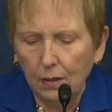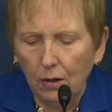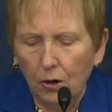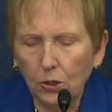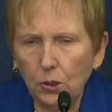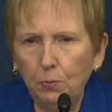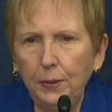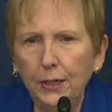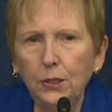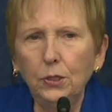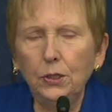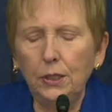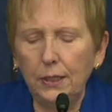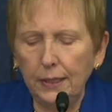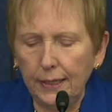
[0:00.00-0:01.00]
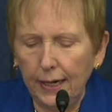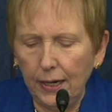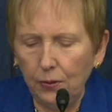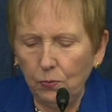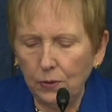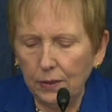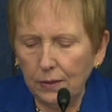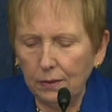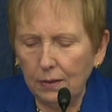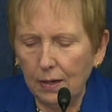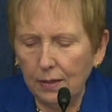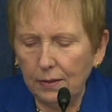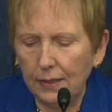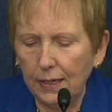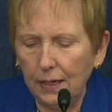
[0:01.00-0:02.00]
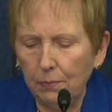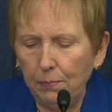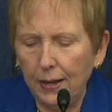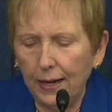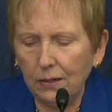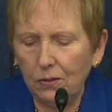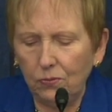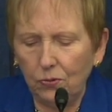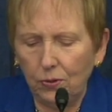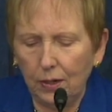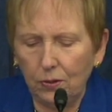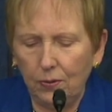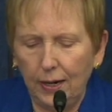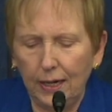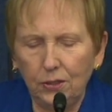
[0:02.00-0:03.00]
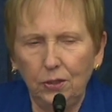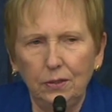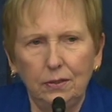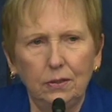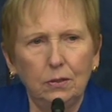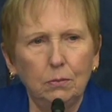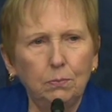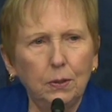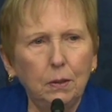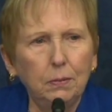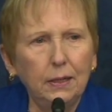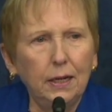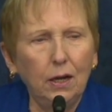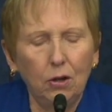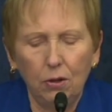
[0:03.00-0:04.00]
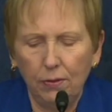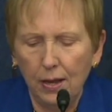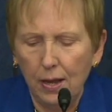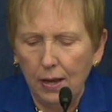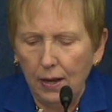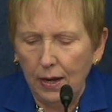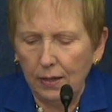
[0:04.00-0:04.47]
Our speakers today will discuss the impact of truck crashes as a public health